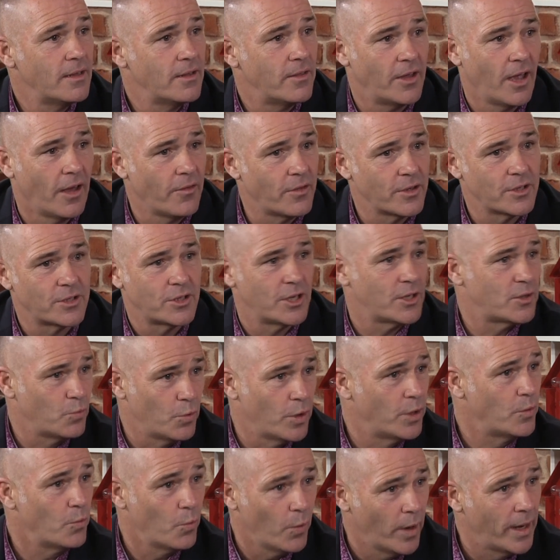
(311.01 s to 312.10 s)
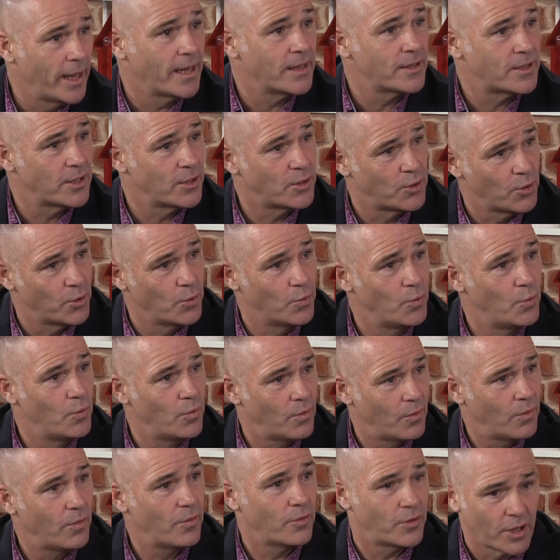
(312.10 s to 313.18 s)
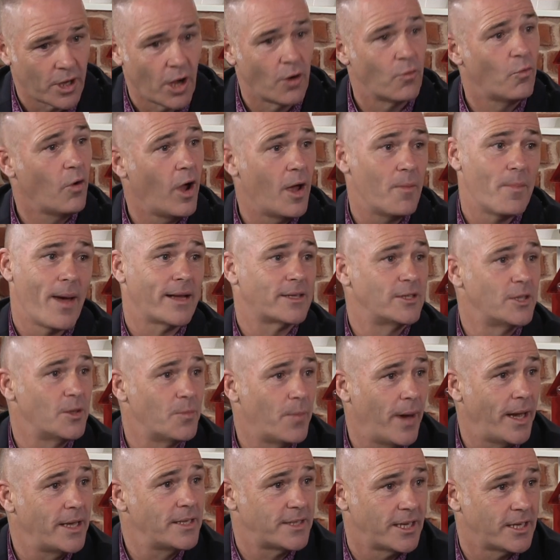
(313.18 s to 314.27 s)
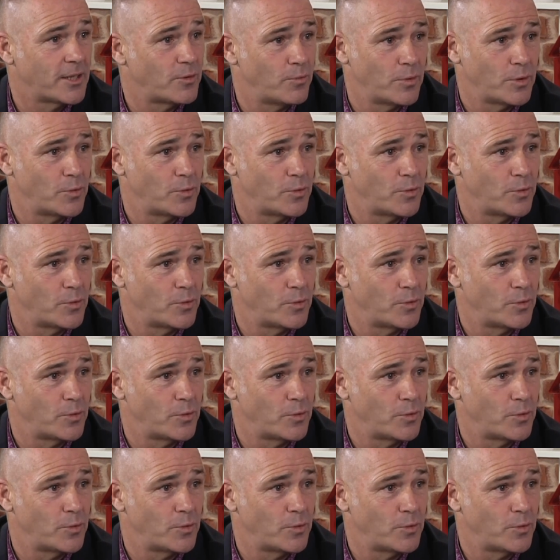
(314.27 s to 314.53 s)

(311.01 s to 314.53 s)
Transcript: The others just weren't willing to do to go right back to the basics,